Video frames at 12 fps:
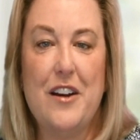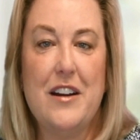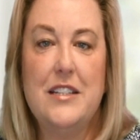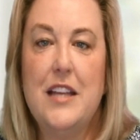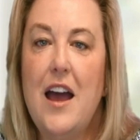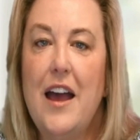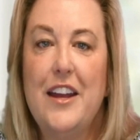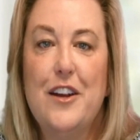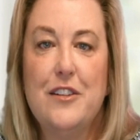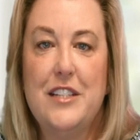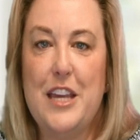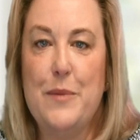Our
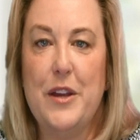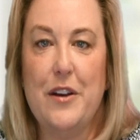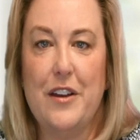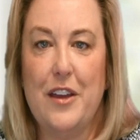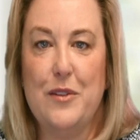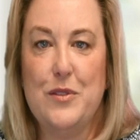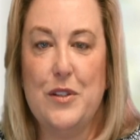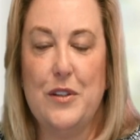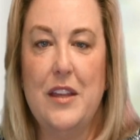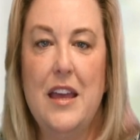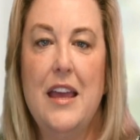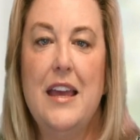entire team here at
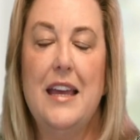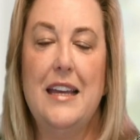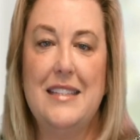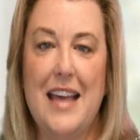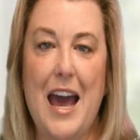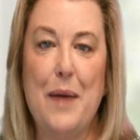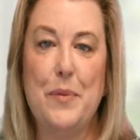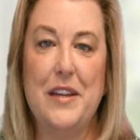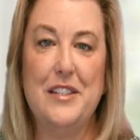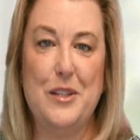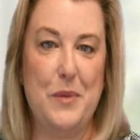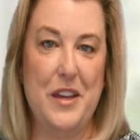Coastal is
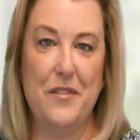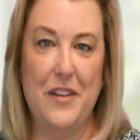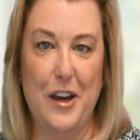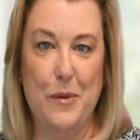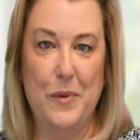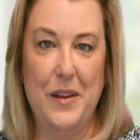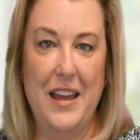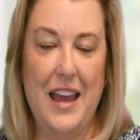happy to be of help,